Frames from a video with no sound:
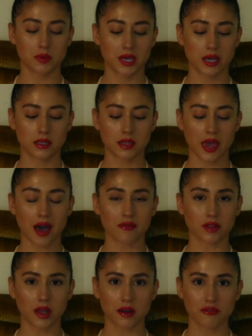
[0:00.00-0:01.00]
because they have a
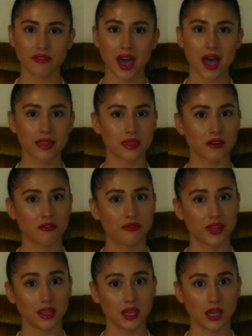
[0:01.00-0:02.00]
lot of fat, they're
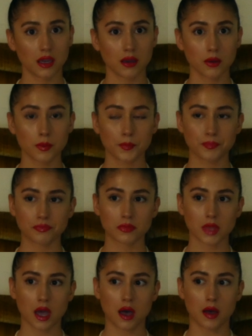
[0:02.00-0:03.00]
filling,
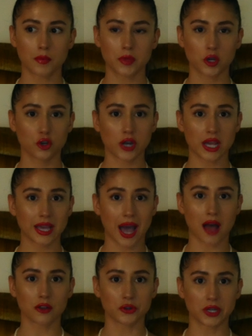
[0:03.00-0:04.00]
they're great
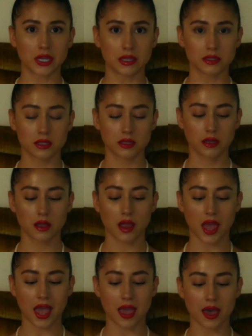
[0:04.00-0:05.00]
calories,
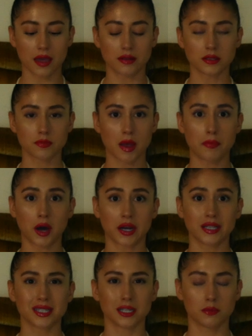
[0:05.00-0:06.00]
and my
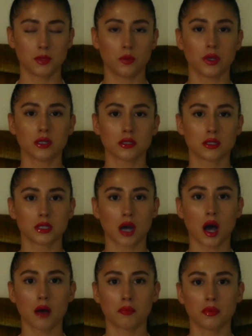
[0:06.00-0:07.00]
body tells me when to
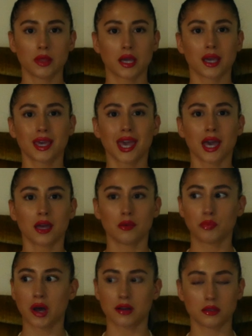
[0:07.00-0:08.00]
stop. Like I can't
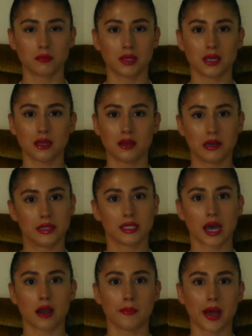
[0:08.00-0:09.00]
possibly eat an
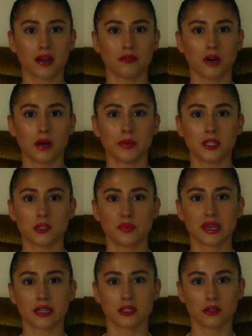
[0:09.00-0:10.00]
entire bag of almonds
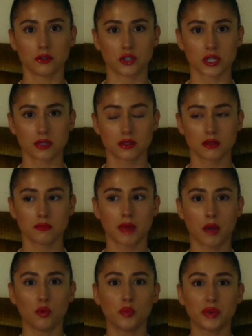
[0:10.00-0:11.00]
because
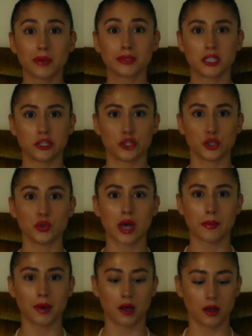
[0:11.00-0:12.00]
I won't be able to chew
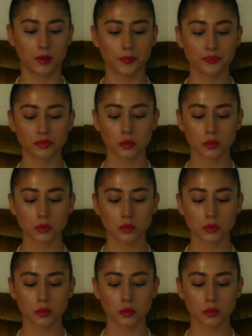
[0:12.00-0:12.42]
them all.